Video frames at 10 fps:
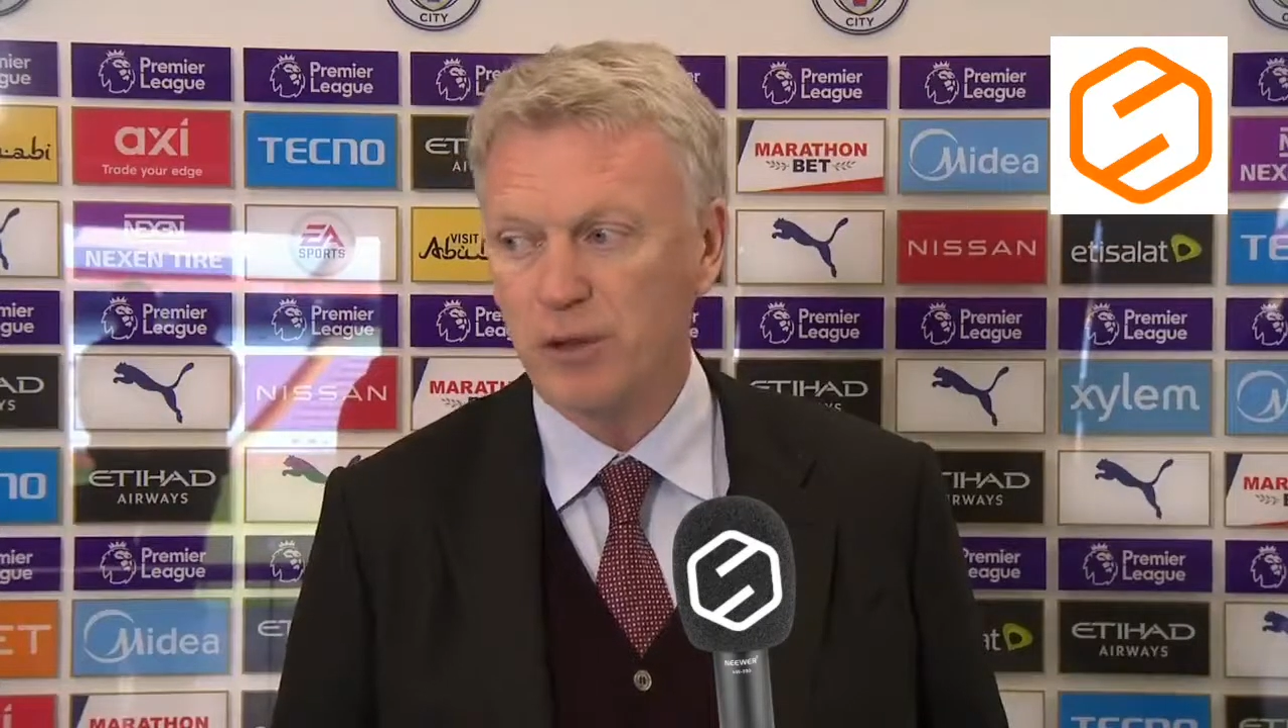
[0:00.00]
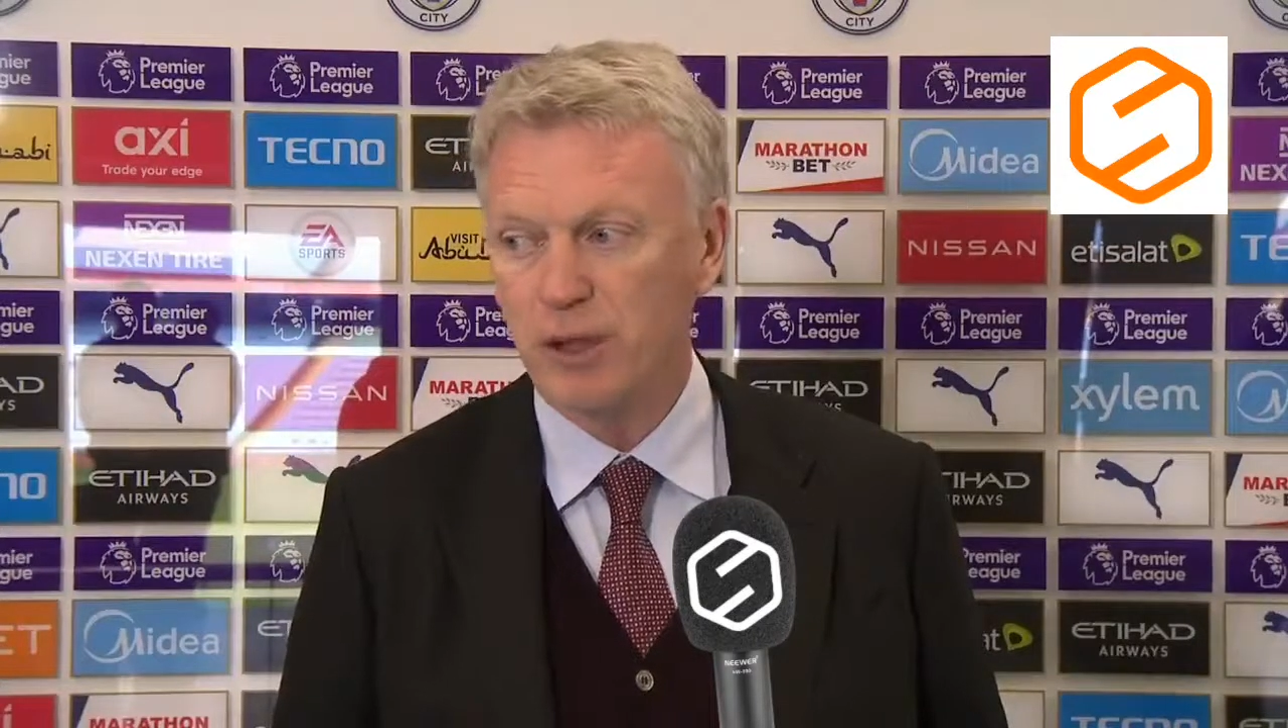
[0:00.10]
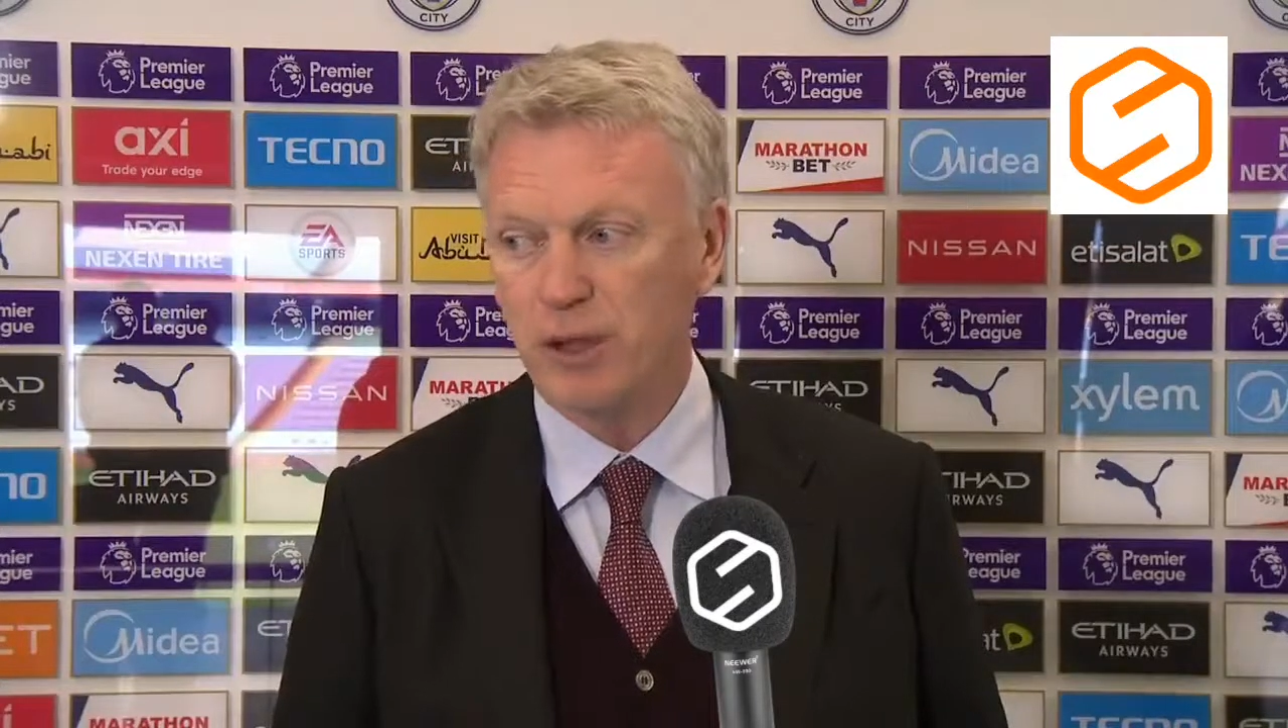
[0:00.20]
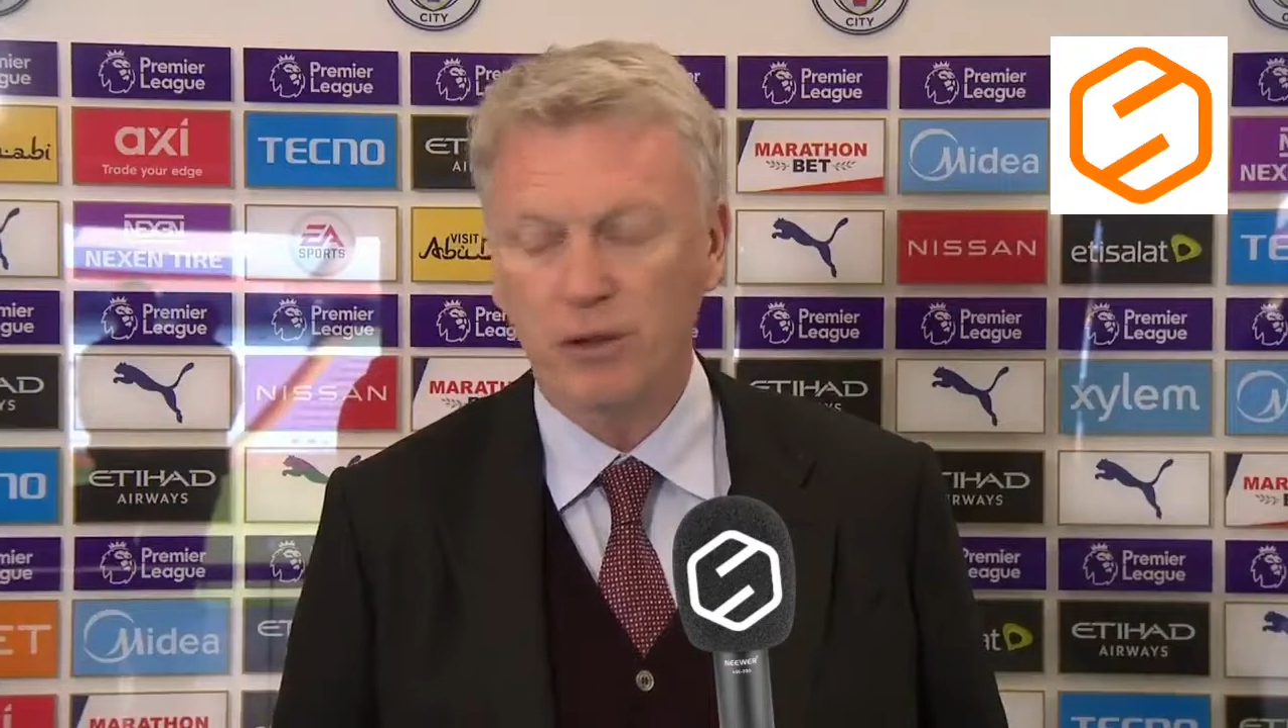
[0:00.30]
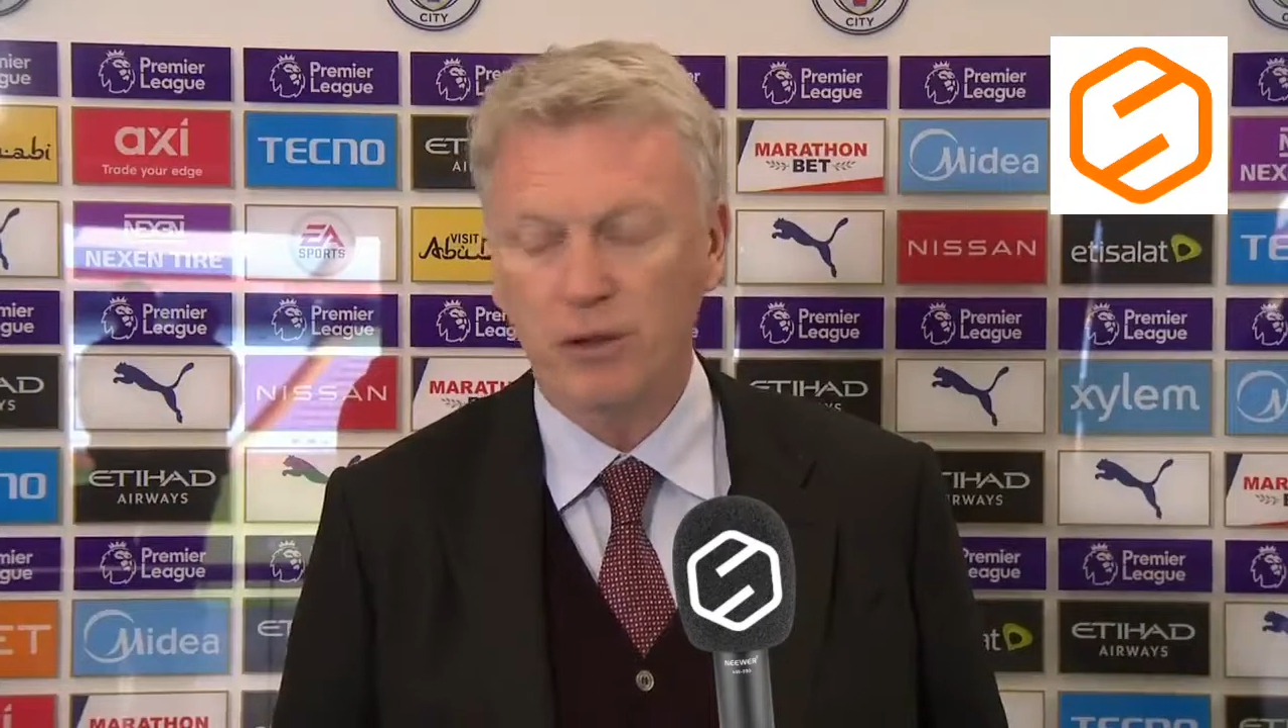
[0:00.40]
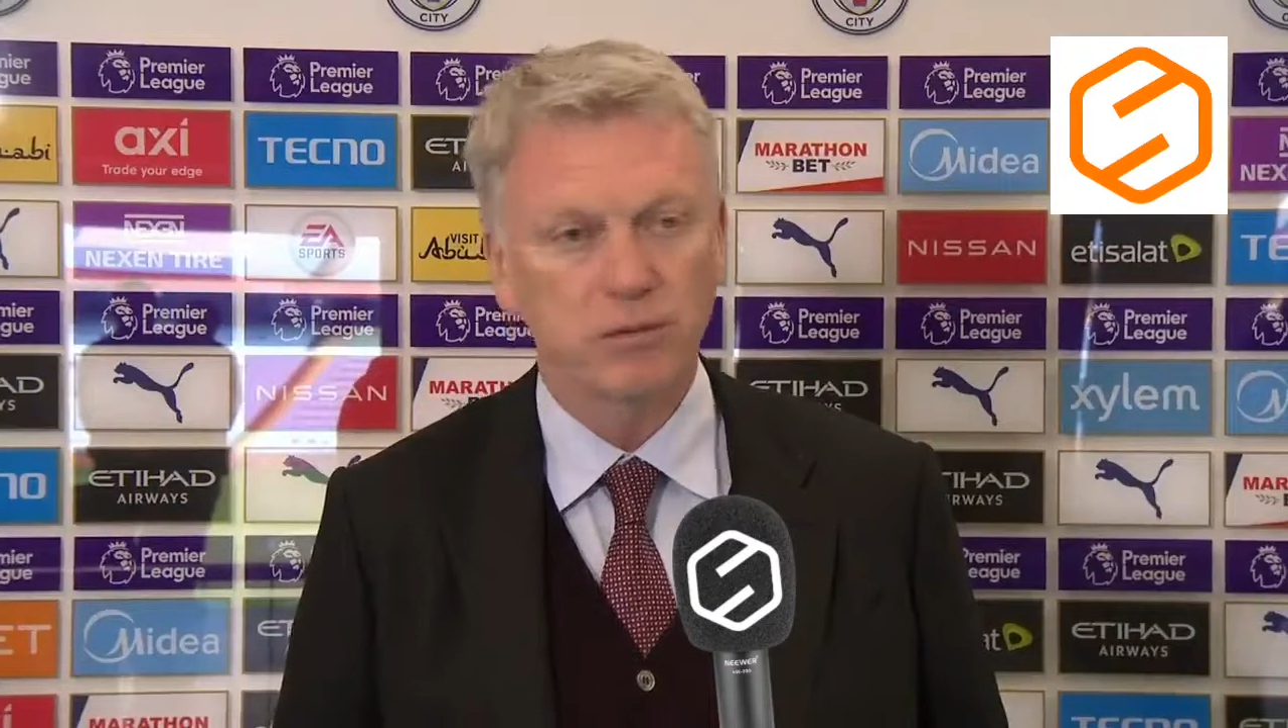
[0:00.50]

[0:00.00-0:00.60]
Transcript: you know,